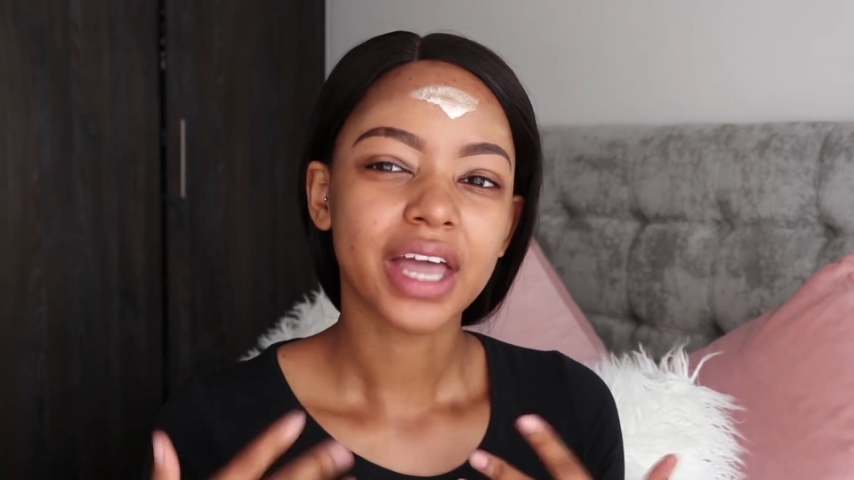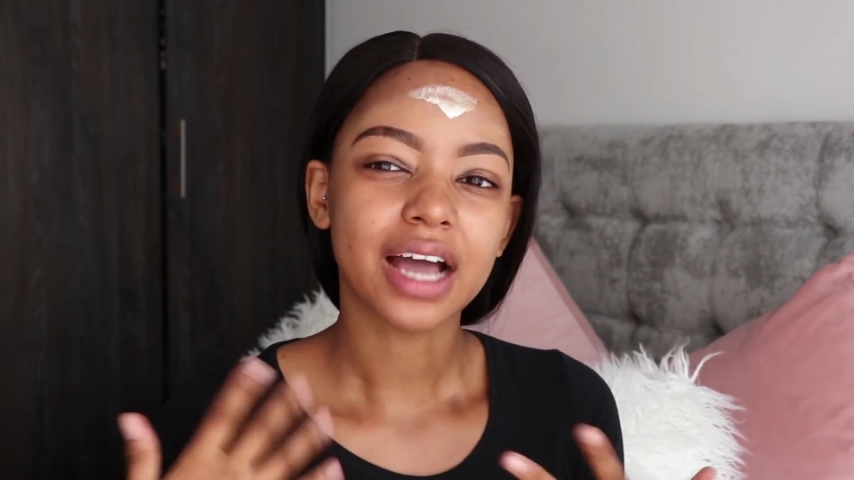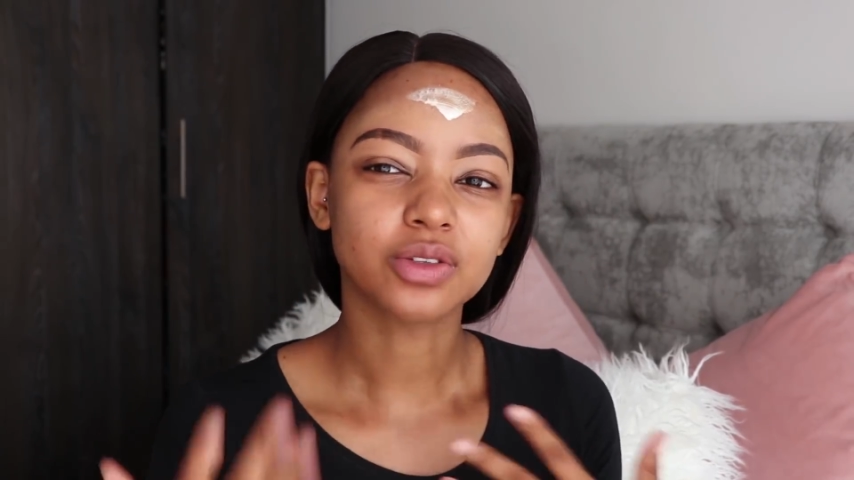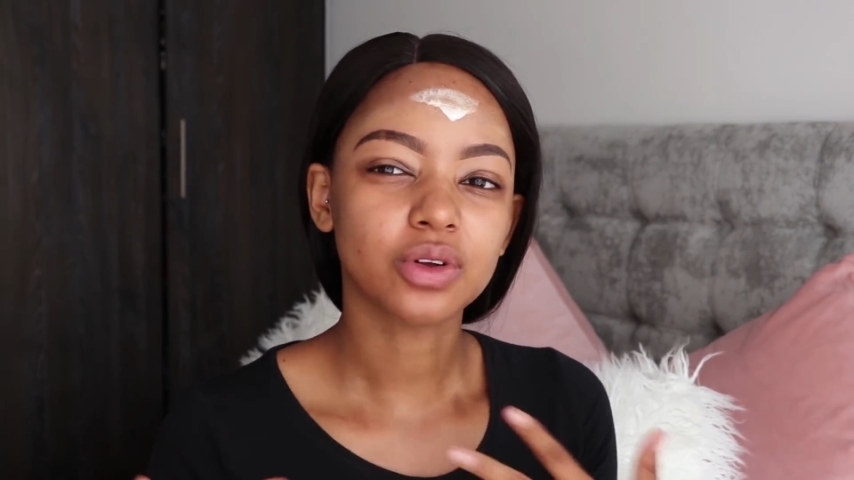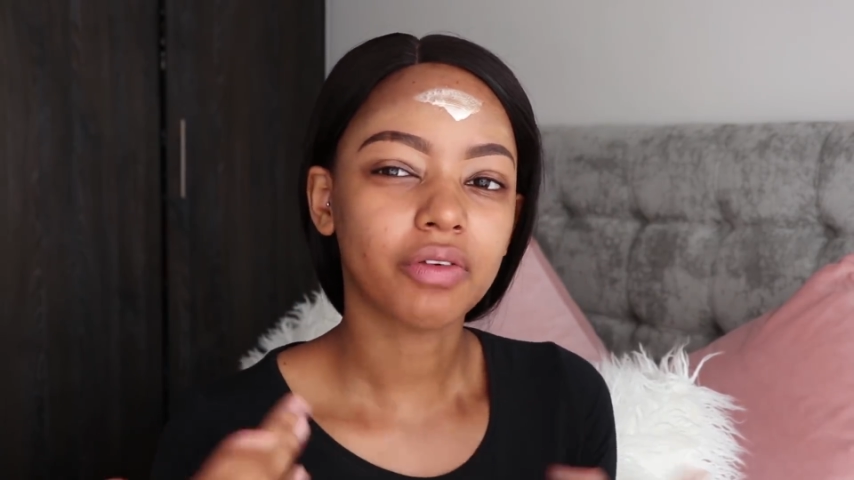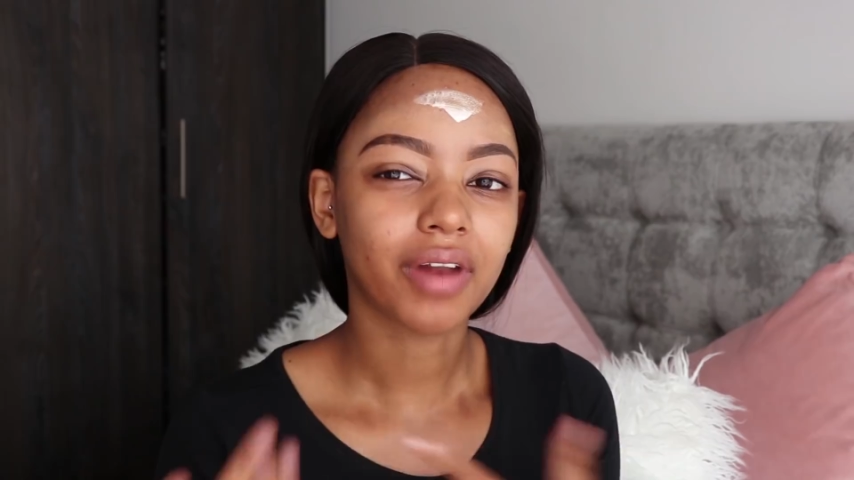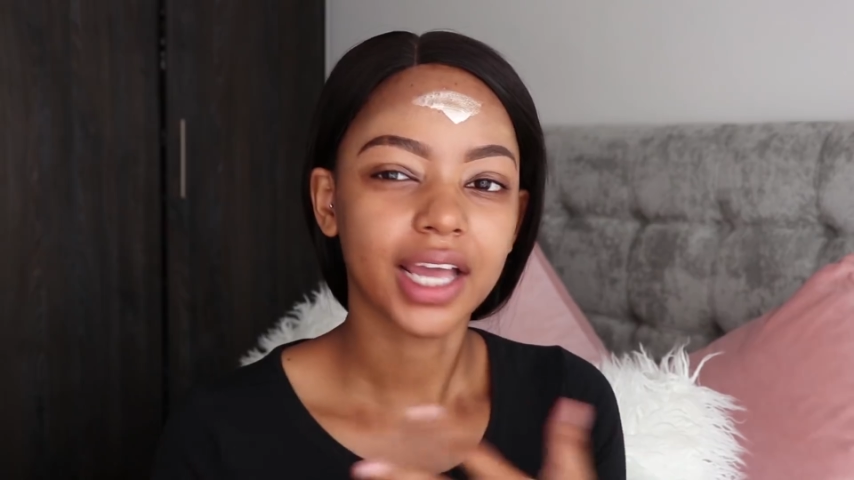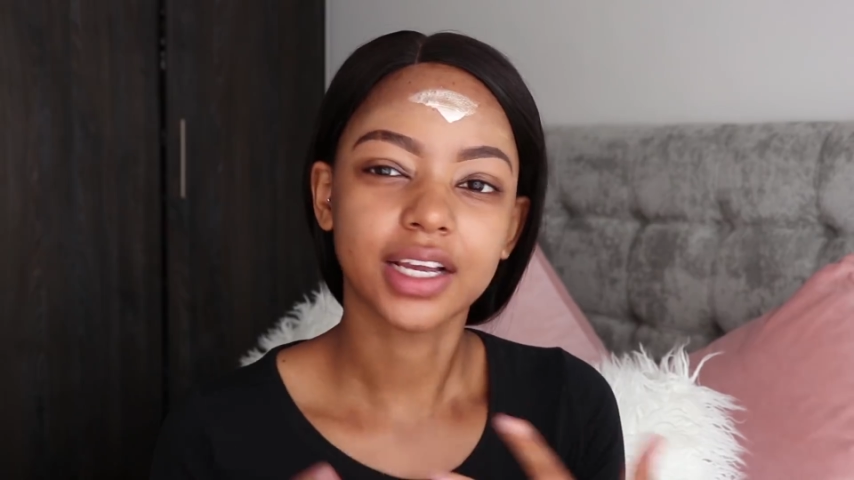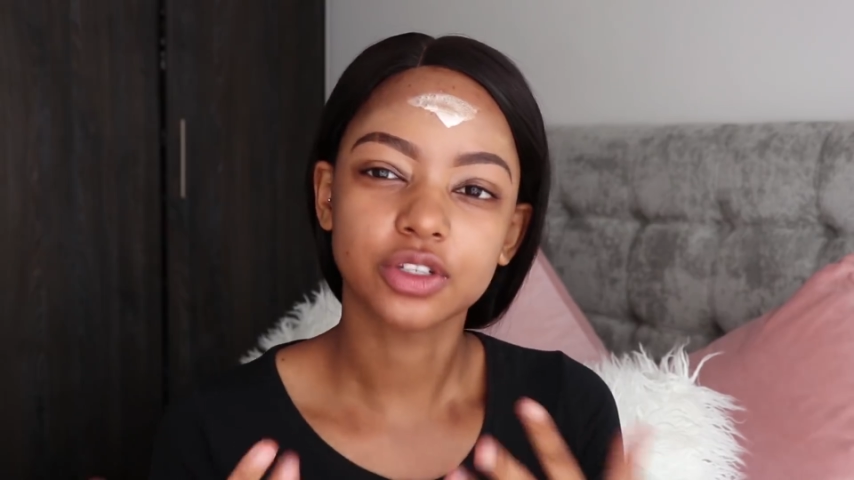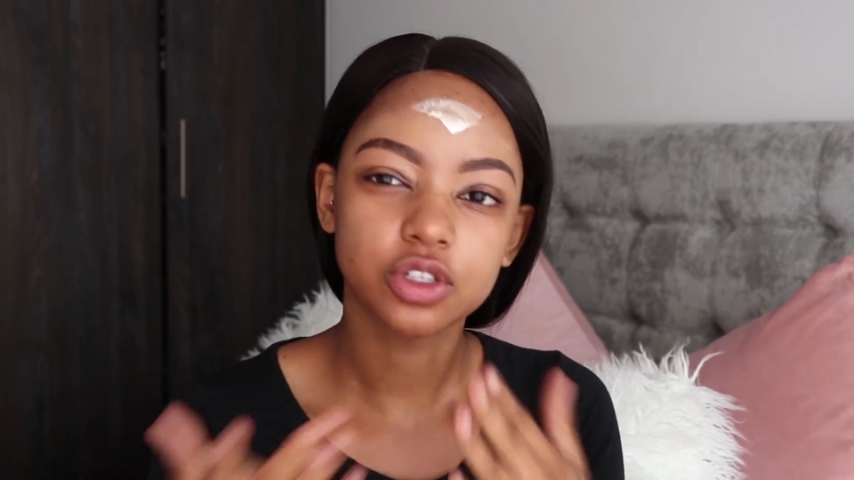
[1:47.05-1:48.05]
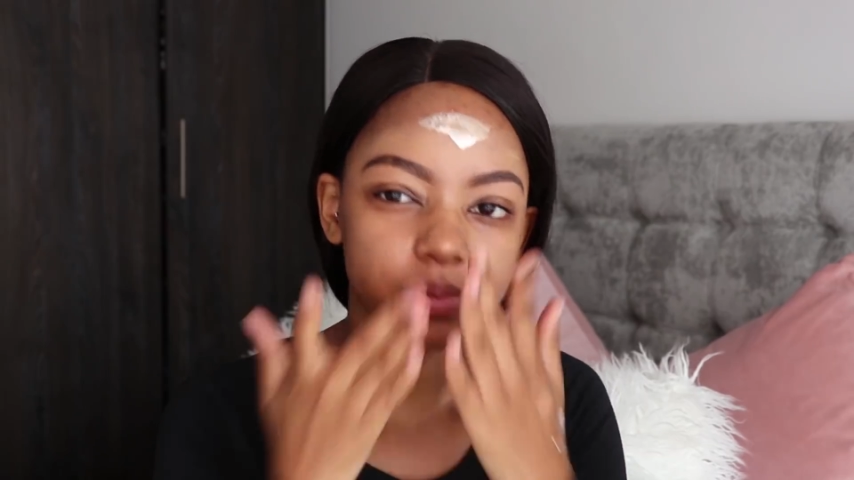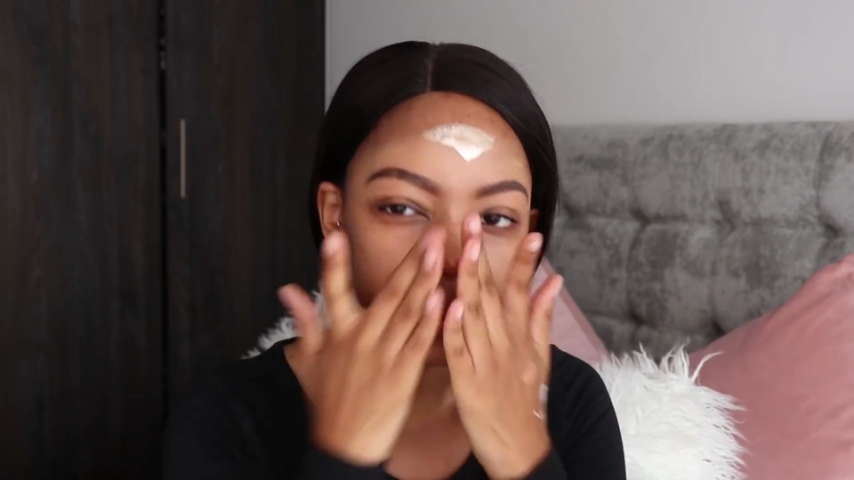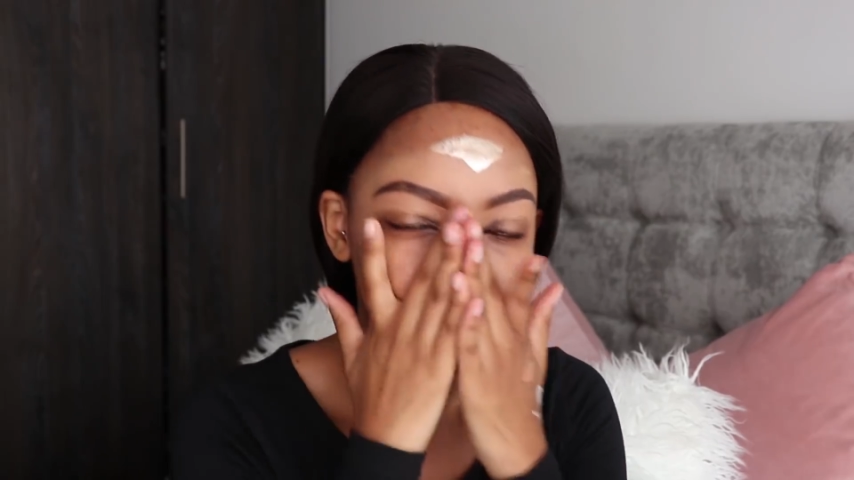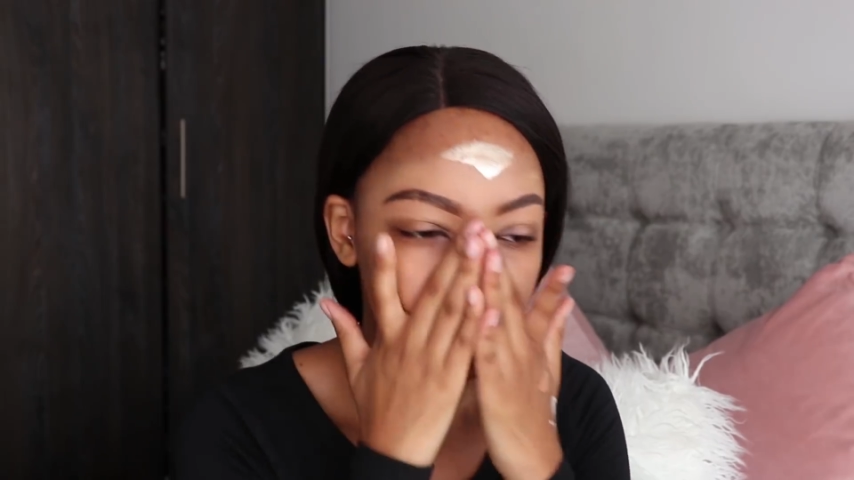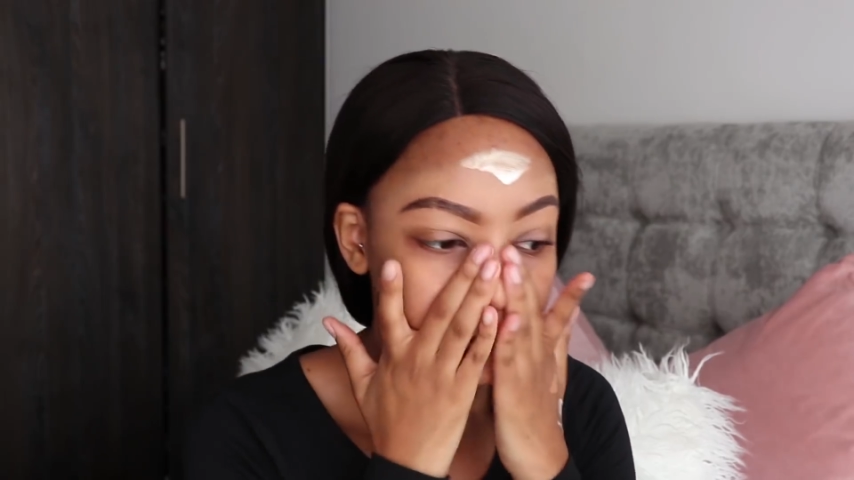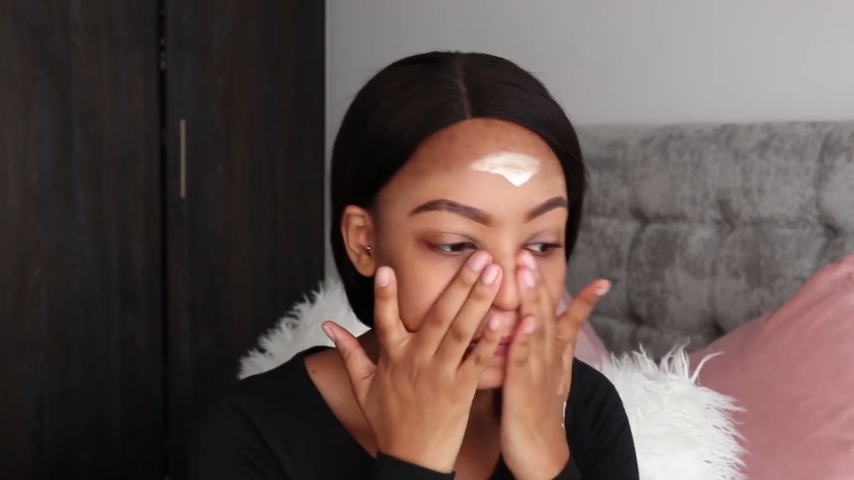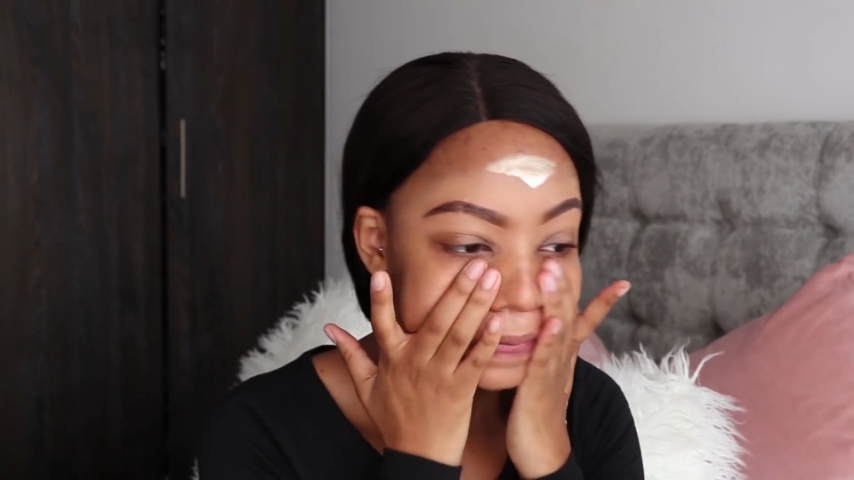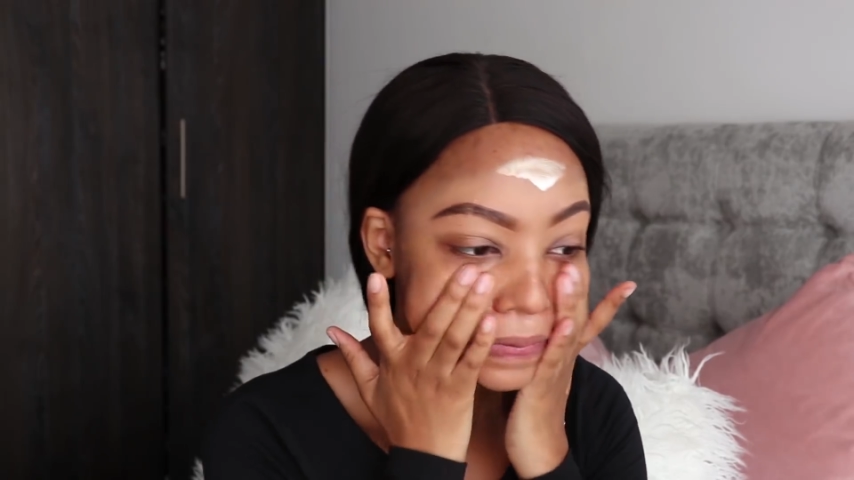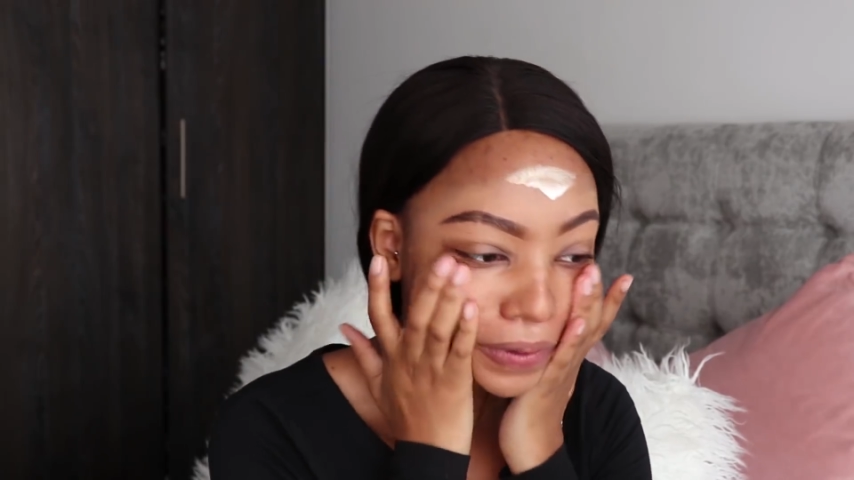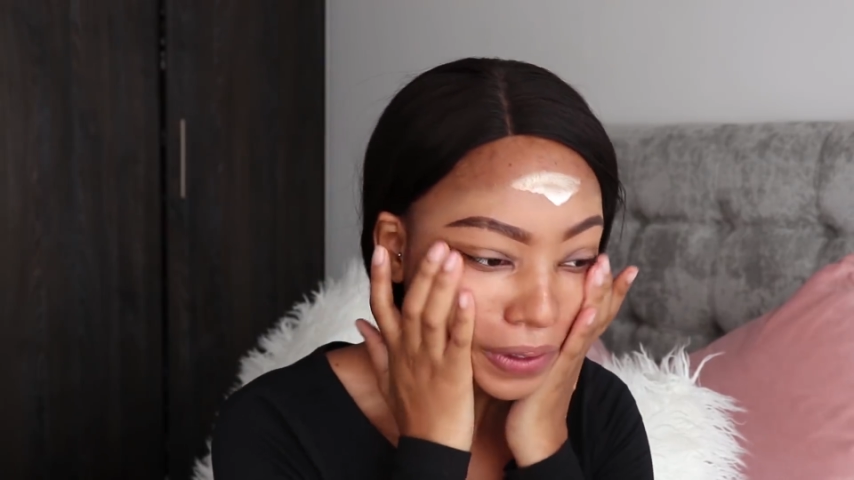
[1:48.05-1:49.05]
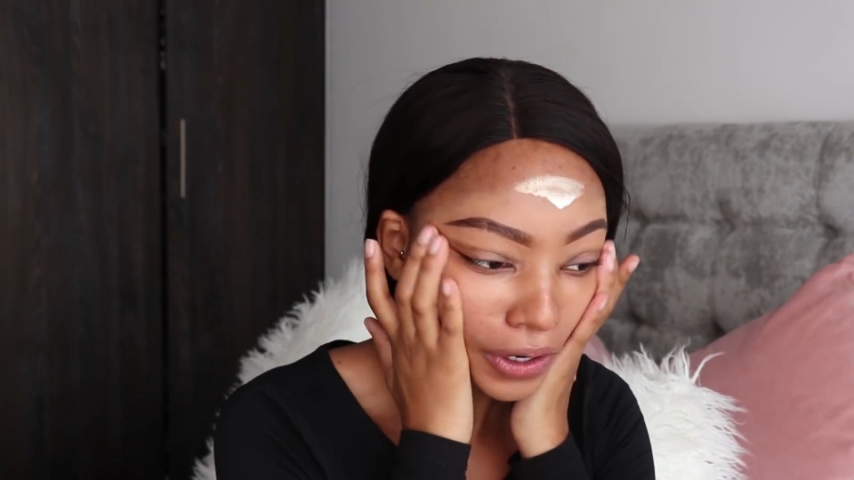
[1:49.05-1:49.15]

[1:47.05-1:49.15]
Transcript: I sort of like it to be a bit